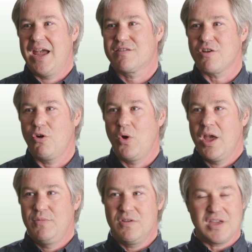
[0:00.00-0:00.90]
And so
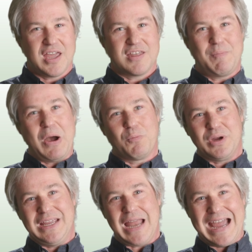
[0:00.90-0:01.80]
music is about
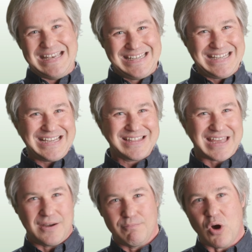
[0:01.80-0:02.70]
bringing ideas
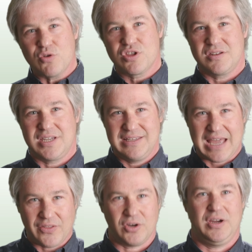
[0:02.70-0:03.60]
and emotion
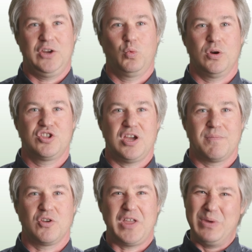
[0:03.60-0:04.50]
together in
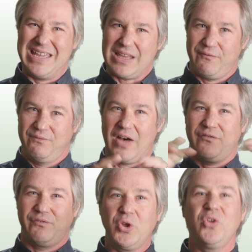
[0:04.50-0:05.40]
worship so that we get a, a
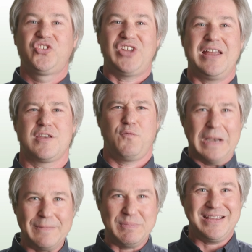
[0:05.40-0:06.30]
full sense of
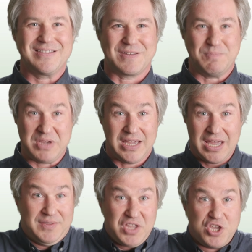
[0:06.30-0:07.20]
what it means to be
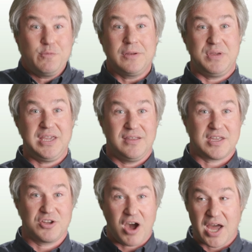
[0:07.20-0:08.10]
the human beings
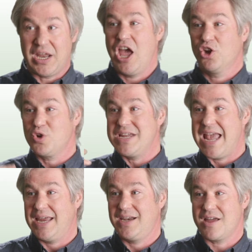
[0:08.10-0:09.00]
that God
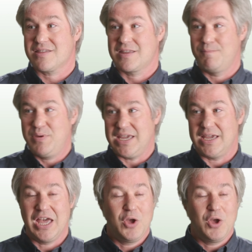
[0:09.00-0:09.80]
created us to be.